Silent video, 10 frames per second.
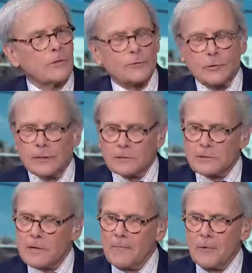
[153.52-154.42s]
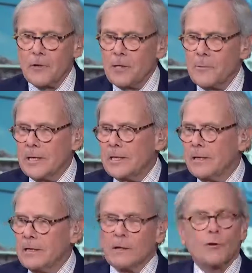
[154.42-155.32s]
culture. It's never going to
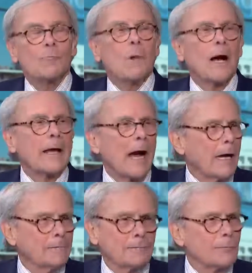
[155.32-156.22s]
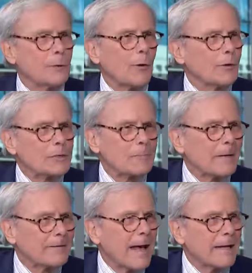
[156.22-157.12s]
be kumbaya. We don't
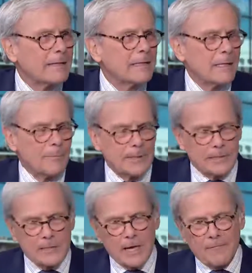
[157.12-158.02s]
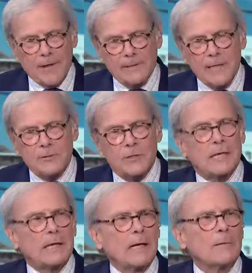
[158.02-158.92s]
expect that, because out of that tension
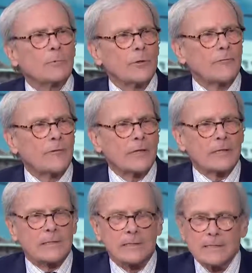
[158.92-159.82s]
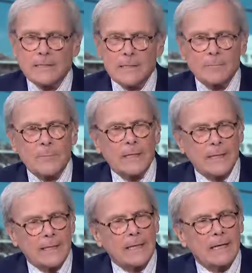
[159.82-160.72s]
can come good things.
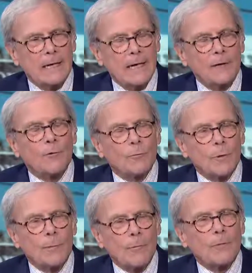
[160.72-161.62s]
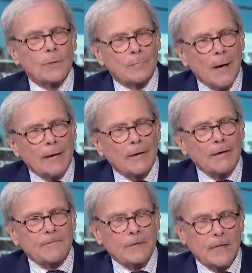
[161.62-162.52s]
But I don't remember in my
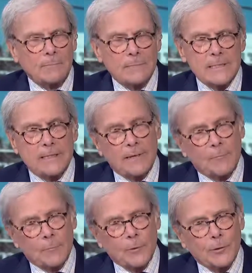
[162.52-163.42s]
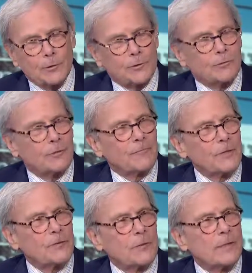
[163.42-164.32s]
lifetime, and I'm a pretty good student of
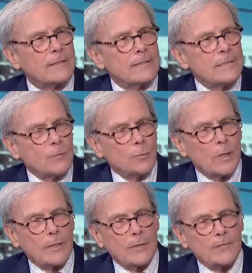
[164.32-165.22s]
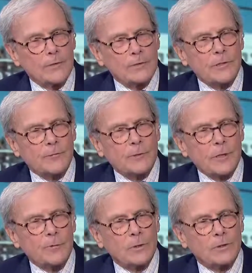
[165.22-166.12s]
history, when this
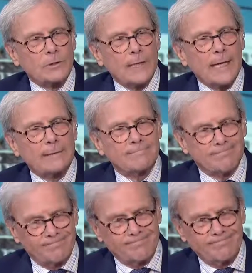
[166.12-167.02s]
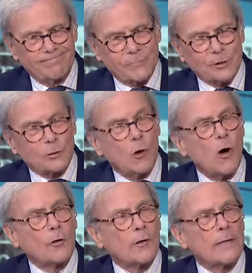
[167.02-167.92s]
country was at such
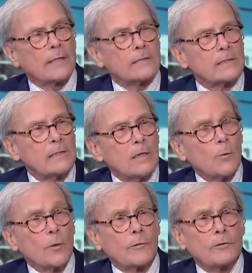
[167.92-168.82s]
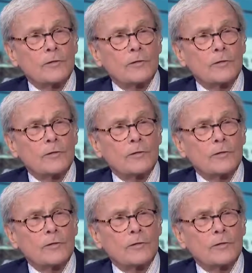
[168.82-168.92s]
loggerheads with